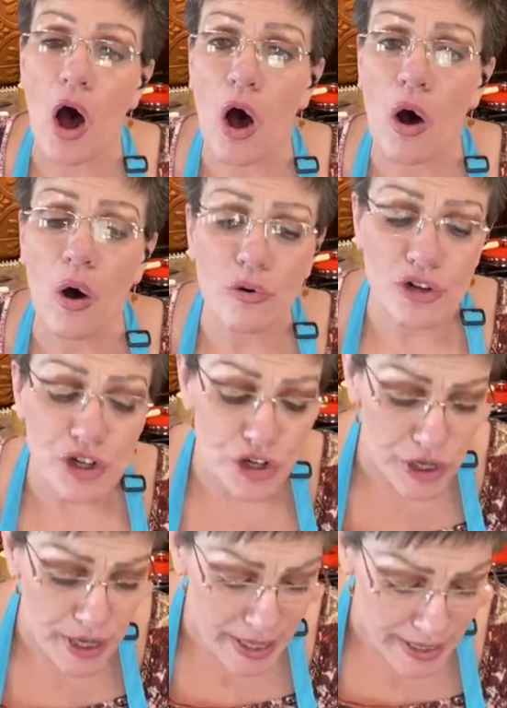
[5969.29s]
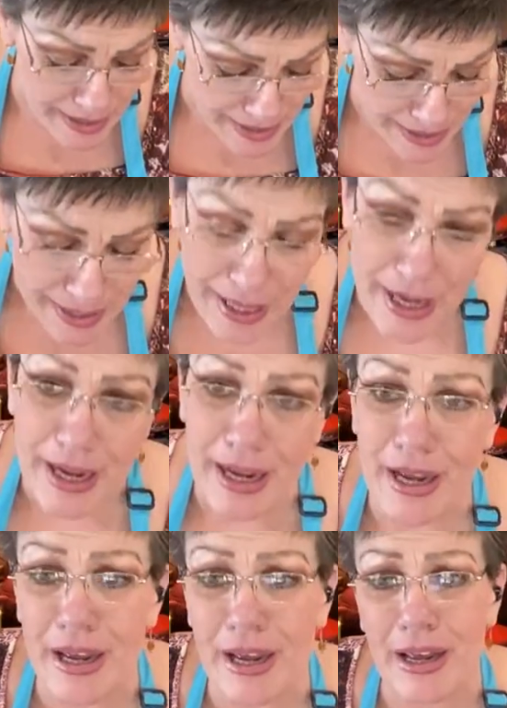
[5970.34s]
Oh, she
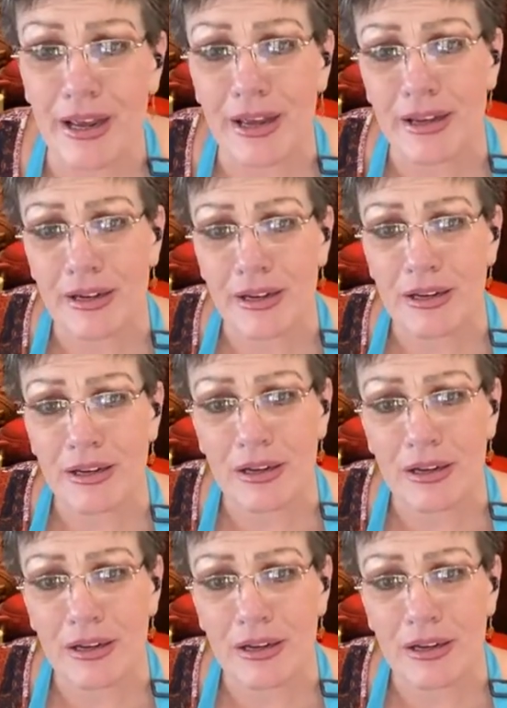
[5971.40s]
did.